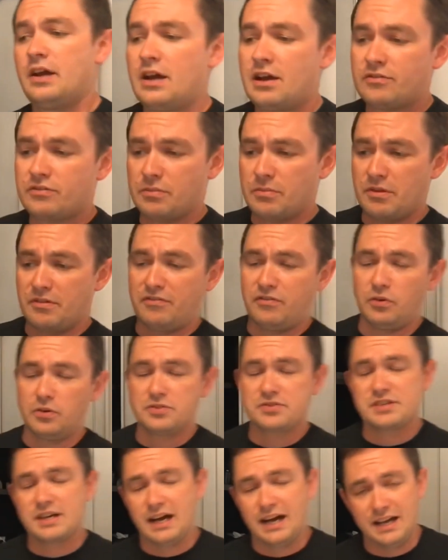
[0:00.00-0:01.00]
from the full
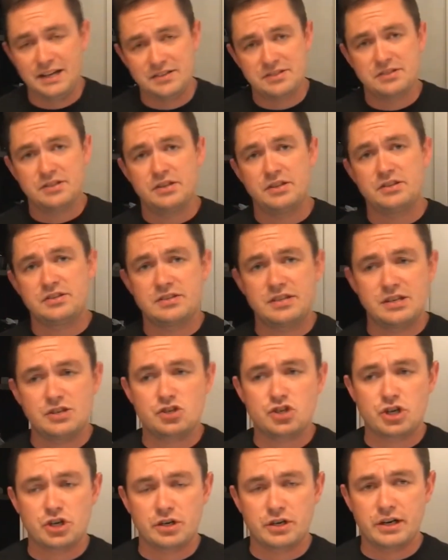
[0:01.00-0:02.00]
size to the
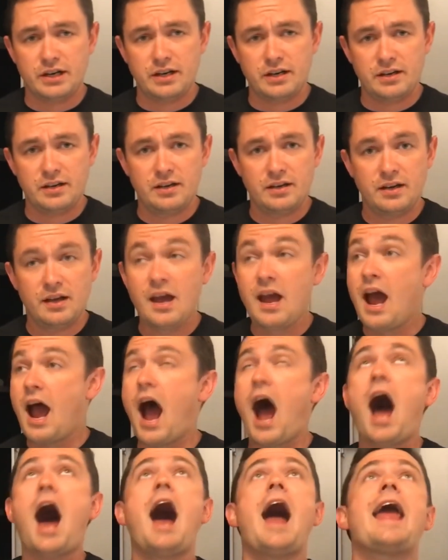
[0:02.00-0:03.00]
Centurion?
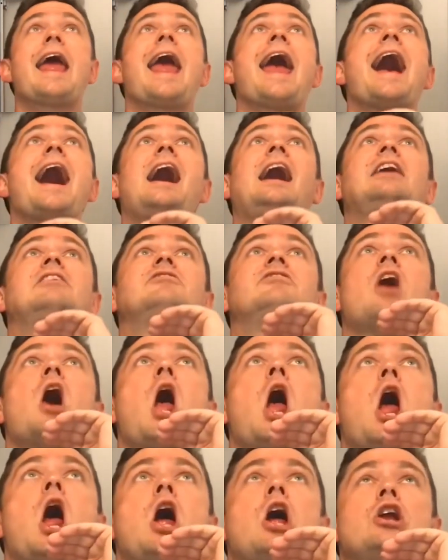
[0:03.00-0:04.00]
I have
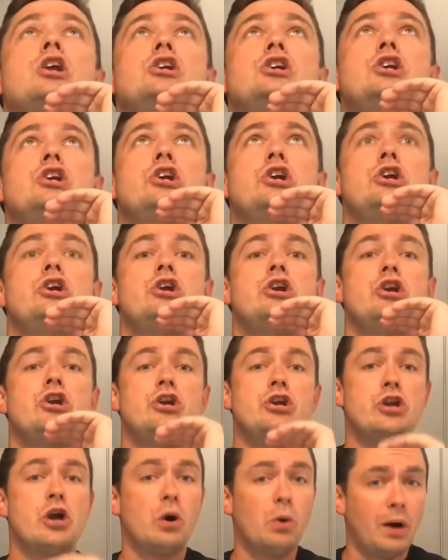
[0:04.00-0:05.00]

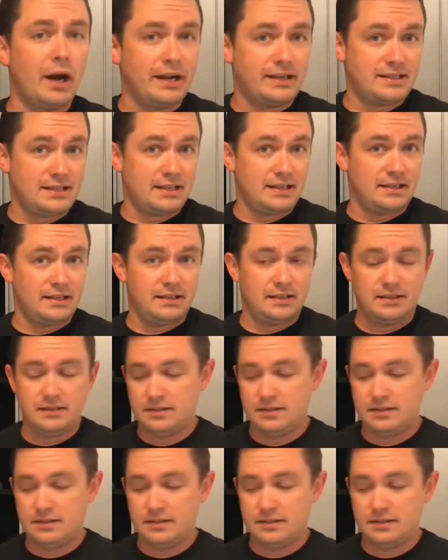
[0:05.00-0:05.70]
no idea.